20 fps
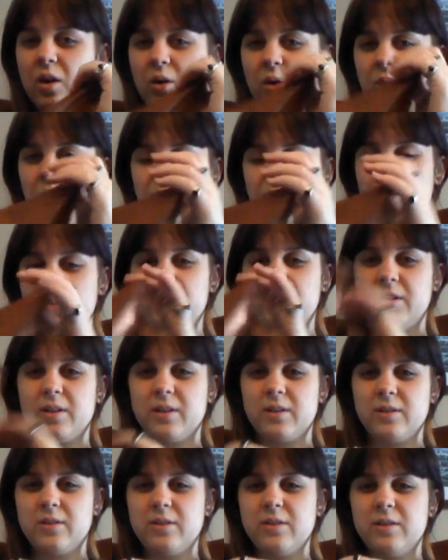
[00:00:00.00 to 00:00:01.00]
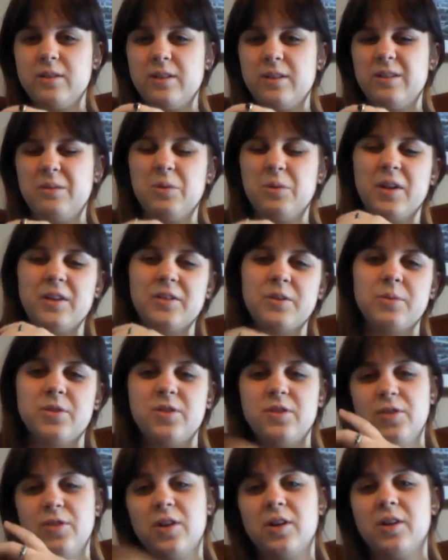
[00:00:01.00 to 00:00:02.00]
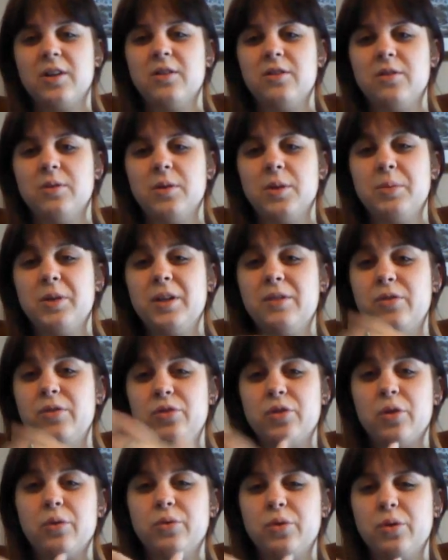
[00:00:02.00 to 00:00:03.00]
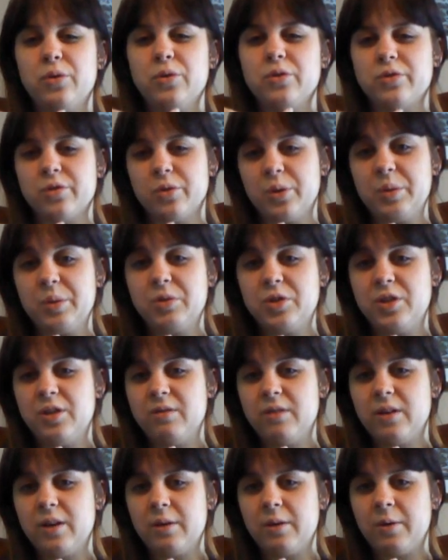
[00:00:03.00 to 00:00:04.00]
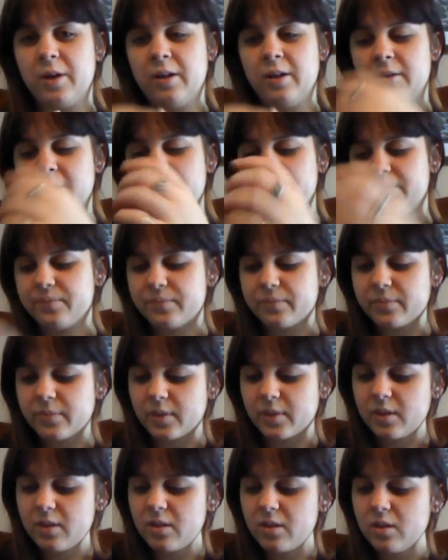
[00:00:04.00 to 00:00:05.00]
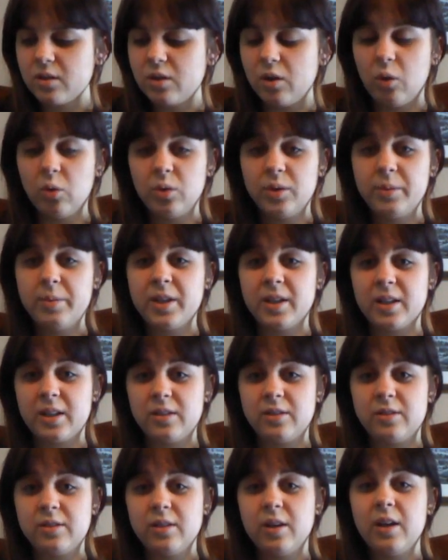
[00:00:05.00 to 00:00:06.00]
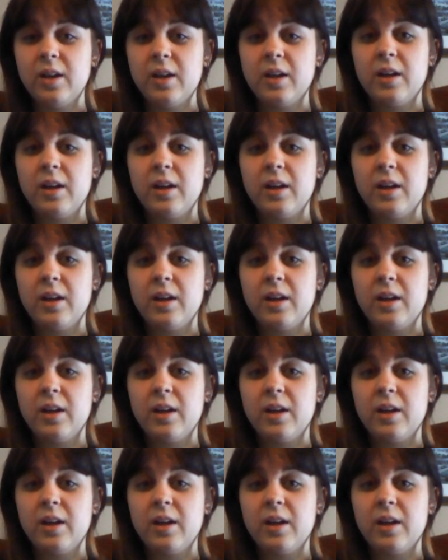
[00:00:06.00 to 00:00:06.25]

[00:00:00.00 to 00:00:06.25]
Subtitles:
only because, well, not so much if you're not good at sewing, but if you don't know your sewing machine very well, only because